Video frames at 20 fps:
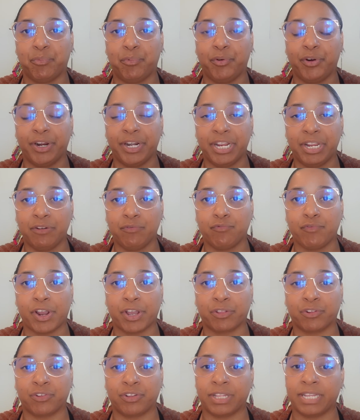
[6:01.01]
pretty
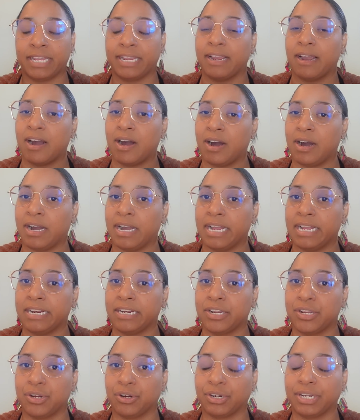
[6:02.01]
regularly
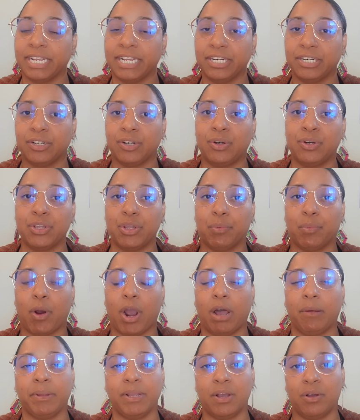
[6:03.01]
on your Kindle, you
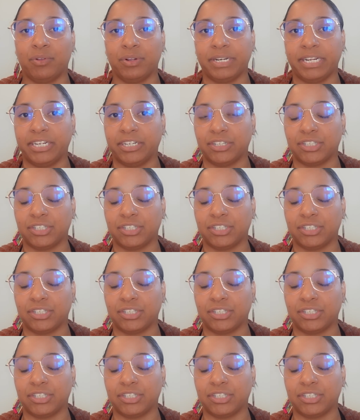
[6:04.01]
probably only need to